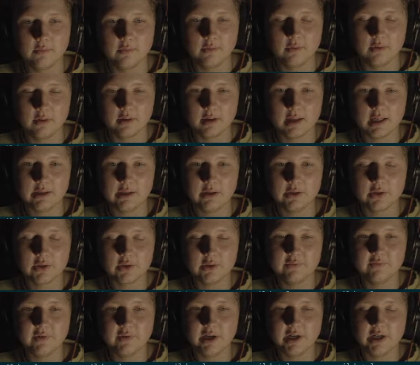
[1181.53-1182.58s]
cannot
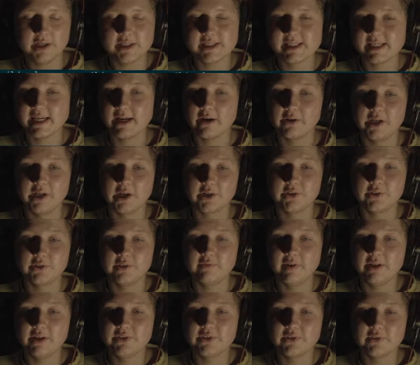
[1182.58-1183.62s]
convert C connector
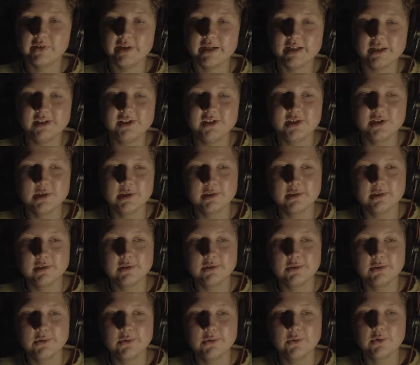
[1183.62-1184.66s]
inventory
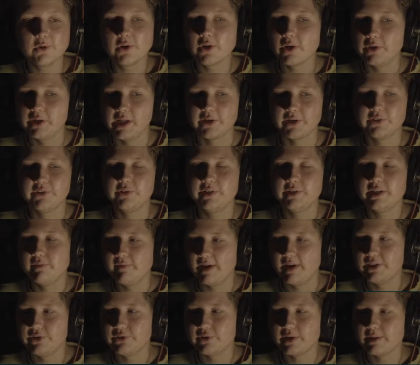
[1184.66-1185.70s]
to connector
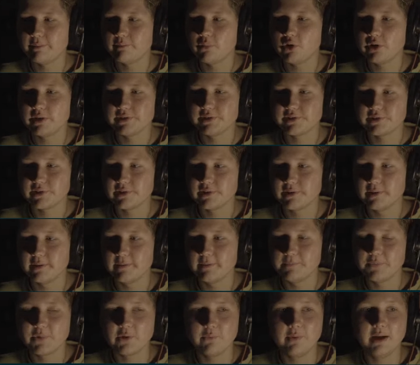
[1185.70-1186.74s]
inventory pointer.
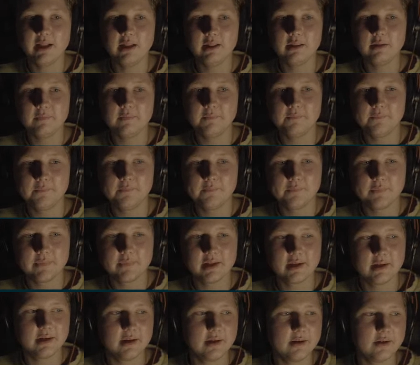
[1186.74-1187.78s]
Well,
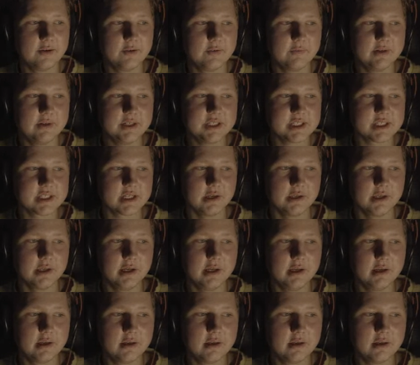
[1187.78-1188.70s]
we're just gonna